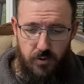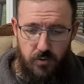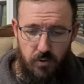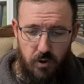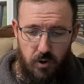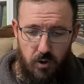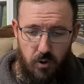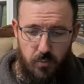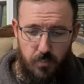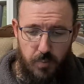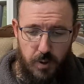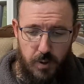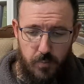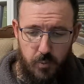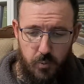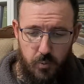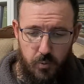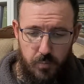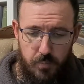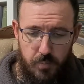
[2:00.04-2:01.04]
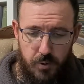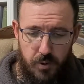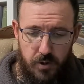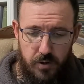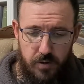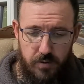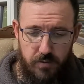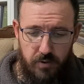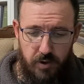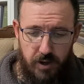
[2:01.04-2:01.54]
you load people with
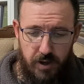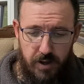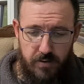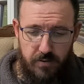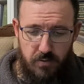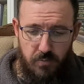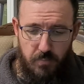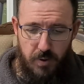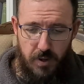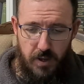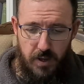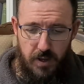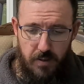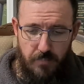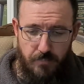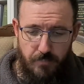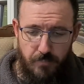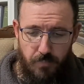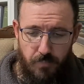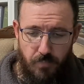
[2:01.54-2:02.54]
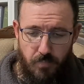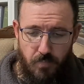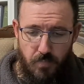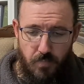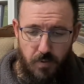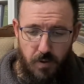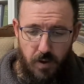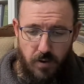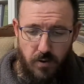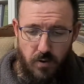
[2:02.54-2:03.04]
burdens hard to bear,
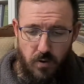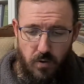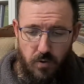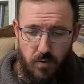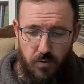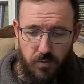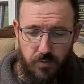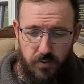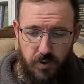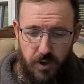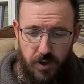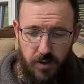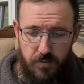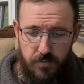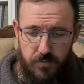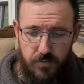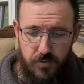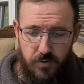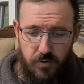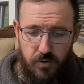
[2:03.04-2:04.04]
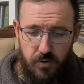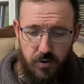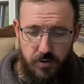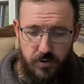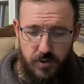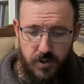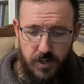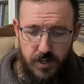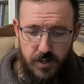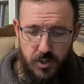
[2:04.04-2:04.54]
and you yourselves do
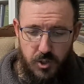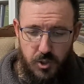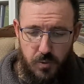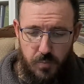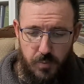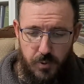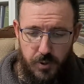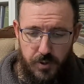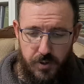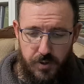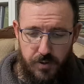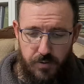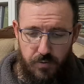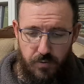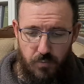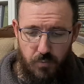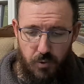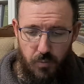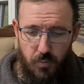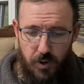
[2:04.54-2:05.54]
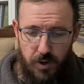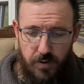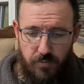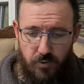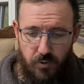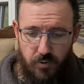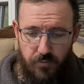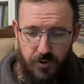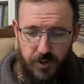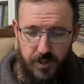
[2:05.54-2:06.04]
not touch the burdens with one
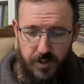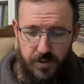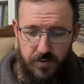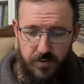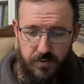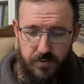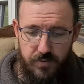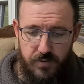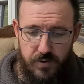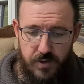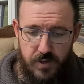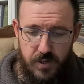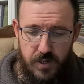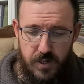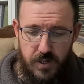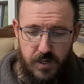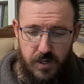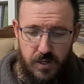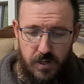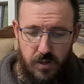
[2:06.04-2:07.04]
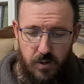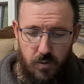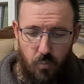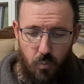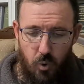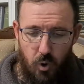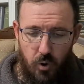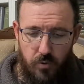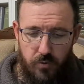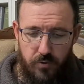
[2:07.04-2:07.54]
of your fingers.
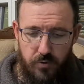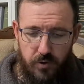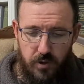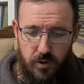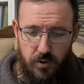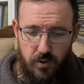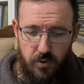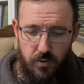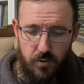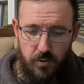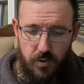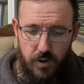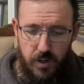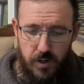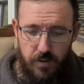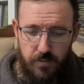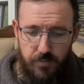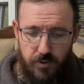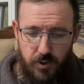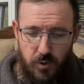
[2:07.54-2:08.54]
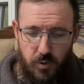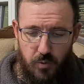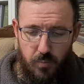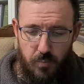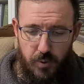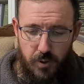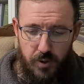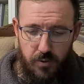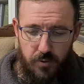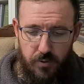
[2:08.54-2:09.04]
Woe to you, for you
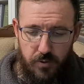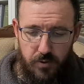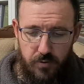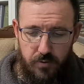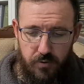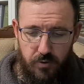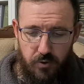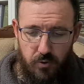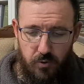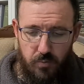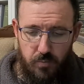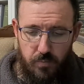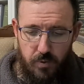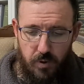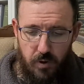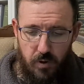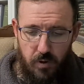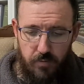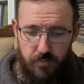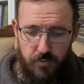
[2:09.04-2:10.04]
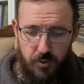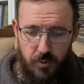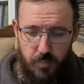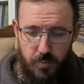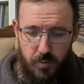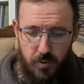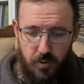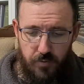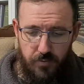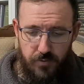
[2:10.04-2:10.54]
build the tomb of the
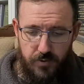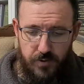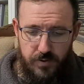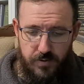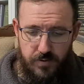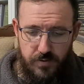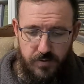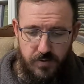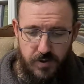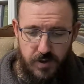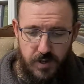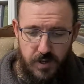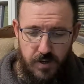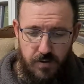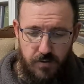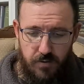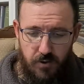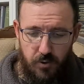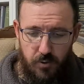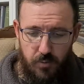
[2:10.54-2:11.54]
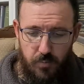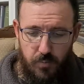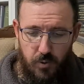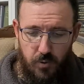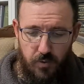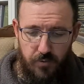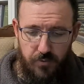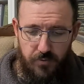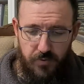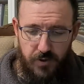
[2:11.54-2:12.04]
prophets whom
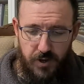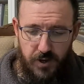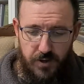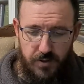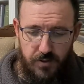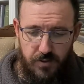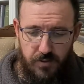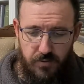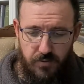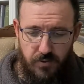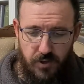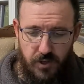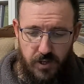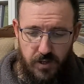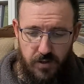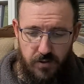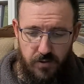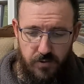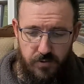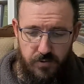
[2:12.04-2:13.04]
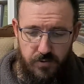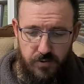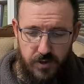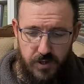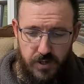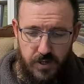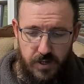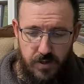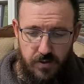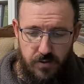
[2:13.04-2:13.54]
your fathers killed.
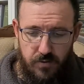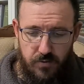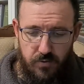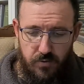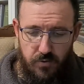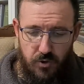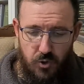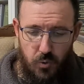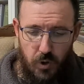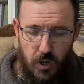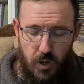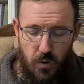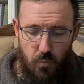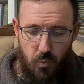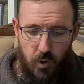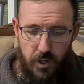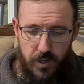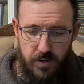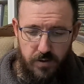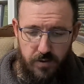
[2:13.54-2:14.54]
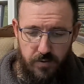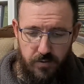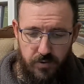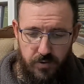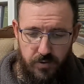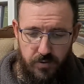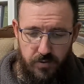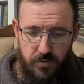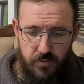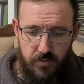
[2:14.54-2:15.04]
So you are
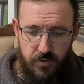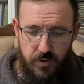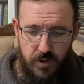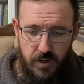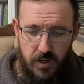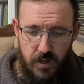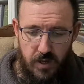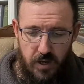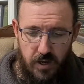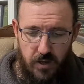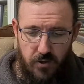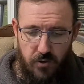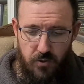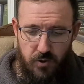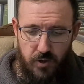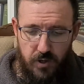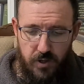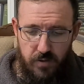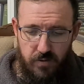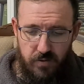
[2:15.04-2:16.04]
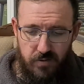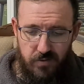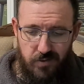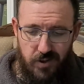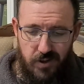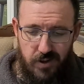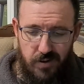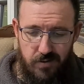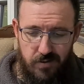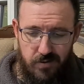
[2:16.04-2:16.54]
witnesses, and you
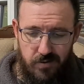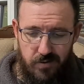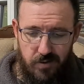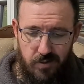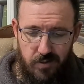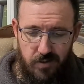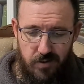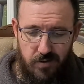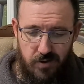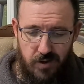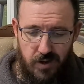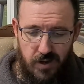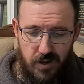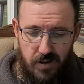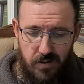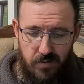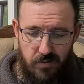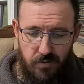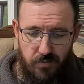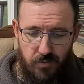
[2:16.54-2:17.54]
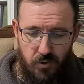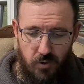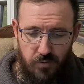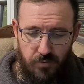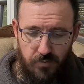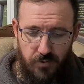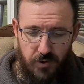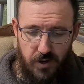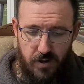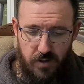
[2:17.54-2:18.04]
consent to the deeds of your
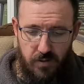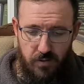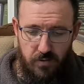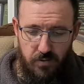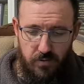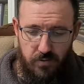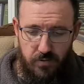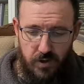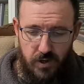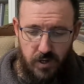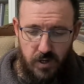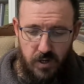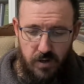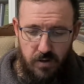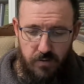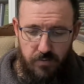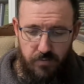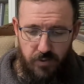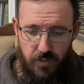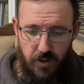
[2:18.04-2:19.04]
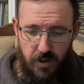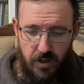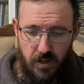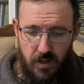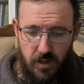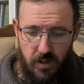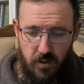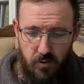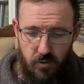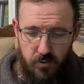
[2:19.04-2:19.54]
fathers, for they
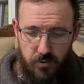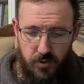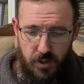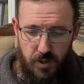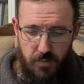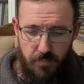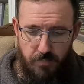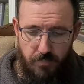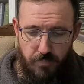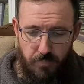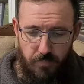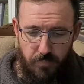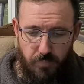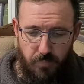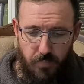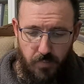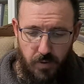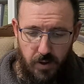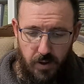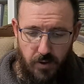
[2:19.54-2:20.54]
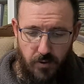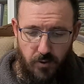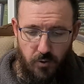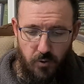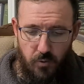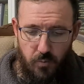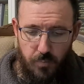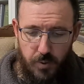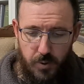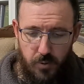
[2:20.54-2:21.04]
killed them, and
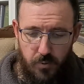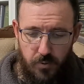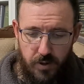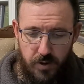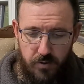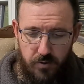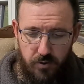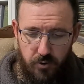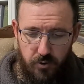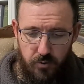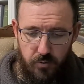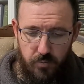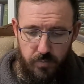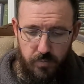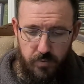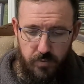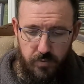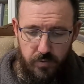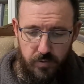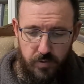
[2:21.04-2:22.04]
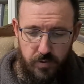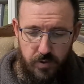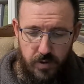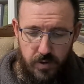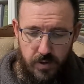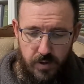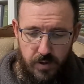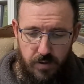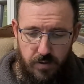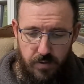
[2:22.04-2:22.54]
you build their tombs.
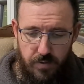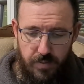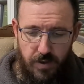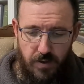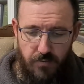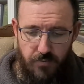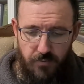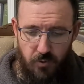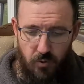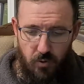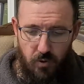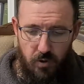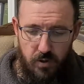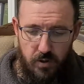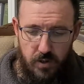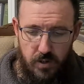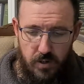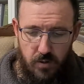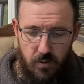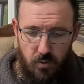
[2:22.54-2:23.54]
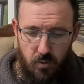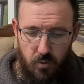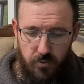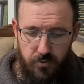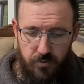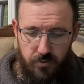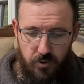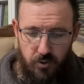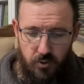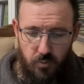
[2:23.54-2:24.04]
Therefore,
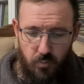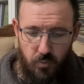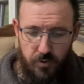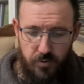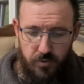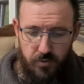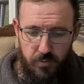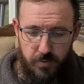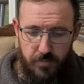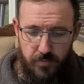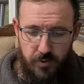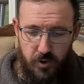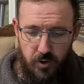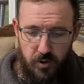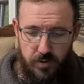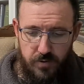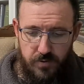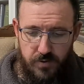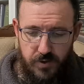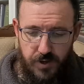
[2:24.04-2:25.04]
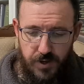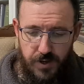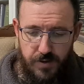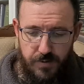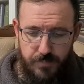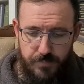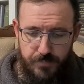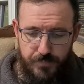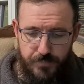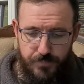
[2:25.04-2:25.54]
also the wisdom of God said,